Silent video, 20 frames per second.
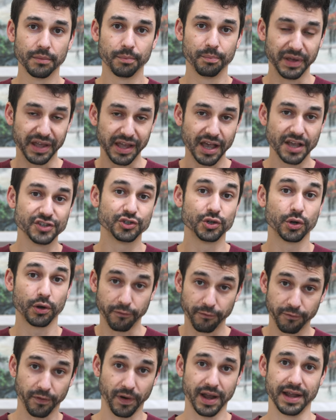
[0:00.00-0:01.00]
because you're
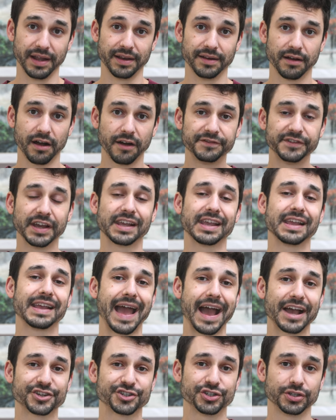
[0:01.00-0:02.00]
afraid of taking
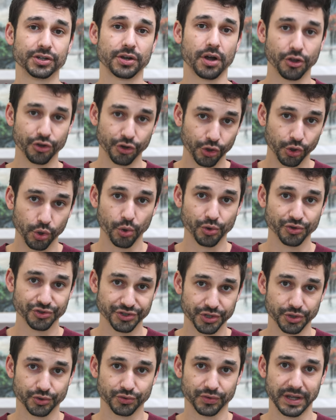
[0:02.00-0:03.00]
action on your goals
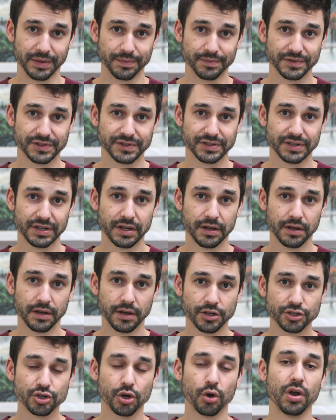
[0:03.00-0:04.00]
and your dreams.
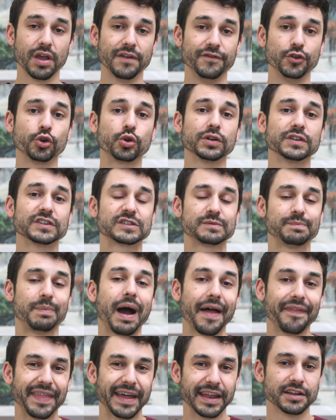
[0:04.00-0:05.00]
So if you can
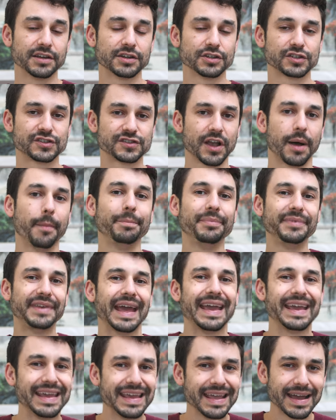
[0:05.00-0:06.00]
spot that
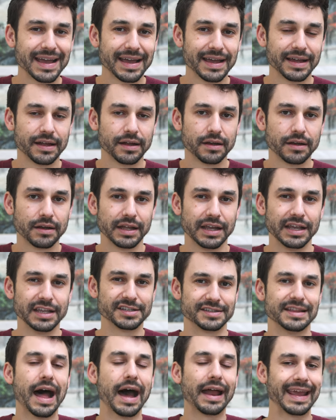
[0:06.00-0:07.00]
someday
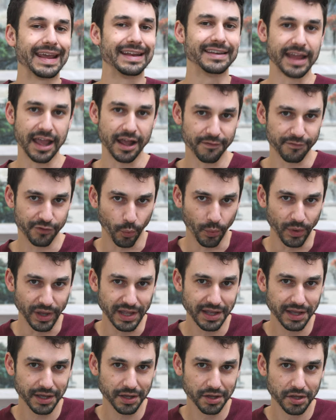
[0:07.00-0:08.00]
is not a day of the
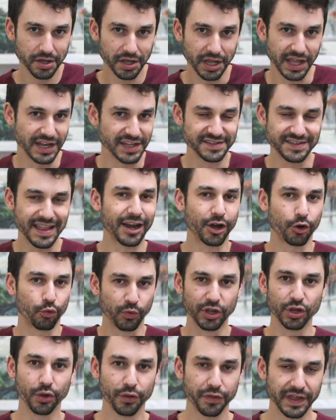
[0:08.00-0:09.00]
week, it is not a
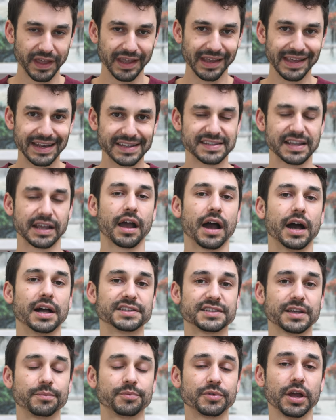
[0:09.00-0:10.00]
real thing, it is a
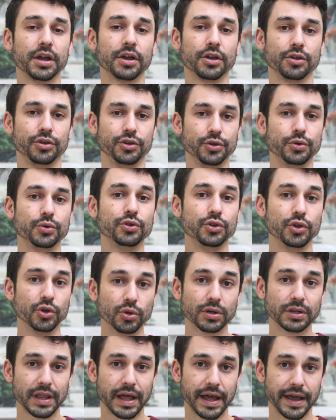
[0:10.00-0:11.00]
concept you
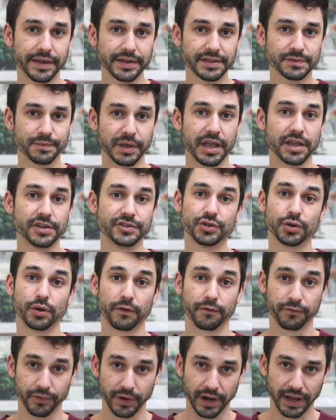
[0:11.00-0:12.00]
utilize because you're
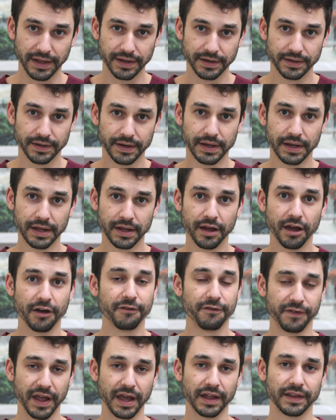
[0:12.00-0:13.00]
afraid of
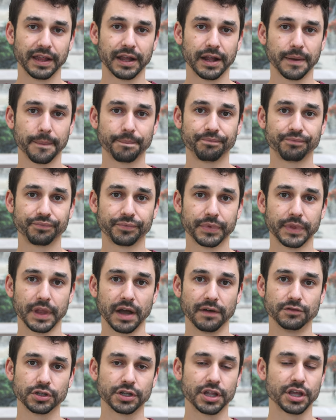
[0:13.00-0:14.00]
failing
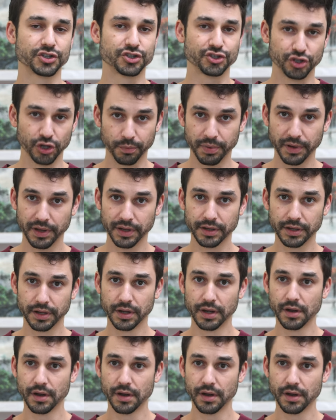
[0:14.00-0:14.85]
of looking stupid,